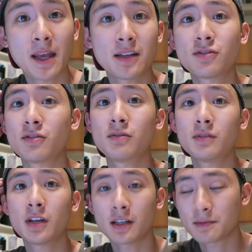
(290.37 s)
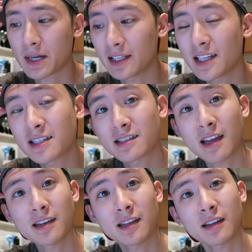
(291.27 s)
made soon because my lease is
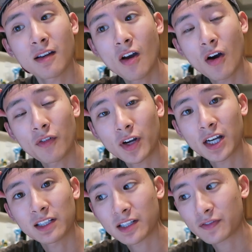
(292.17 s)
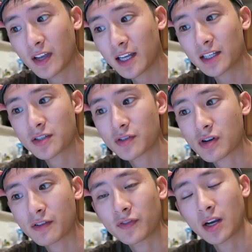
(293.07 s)
ending over here in Las Vegas, so
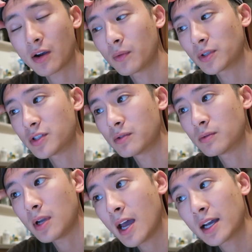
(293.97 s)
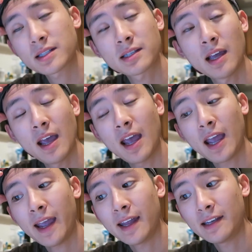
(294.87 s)
trying to figure out what to do next.
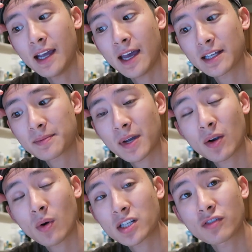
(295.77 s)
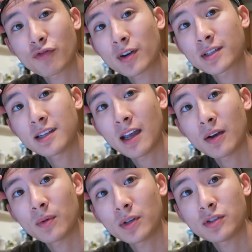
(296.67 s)
And yeah, that's my question for today.
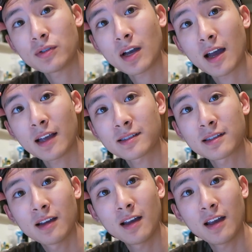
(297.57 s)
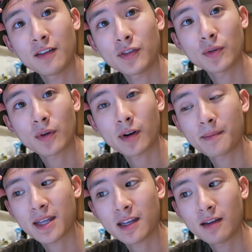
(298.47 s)
What do you guys, if you were
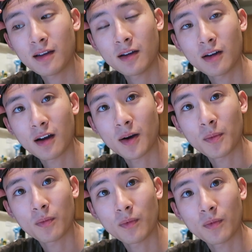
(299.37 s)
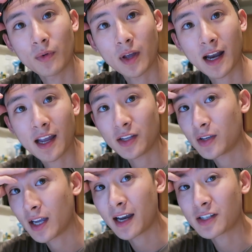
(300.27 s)
me, um, and I, you
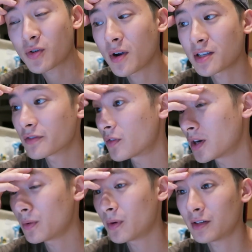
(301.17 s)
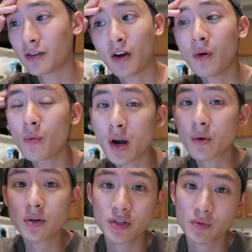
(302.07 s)
got a choice of where you wanted to go, where
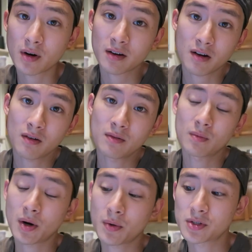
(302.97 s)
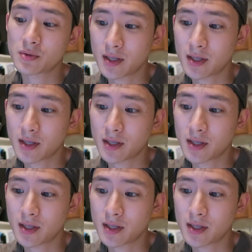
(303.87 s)
would you wanna go? Where would you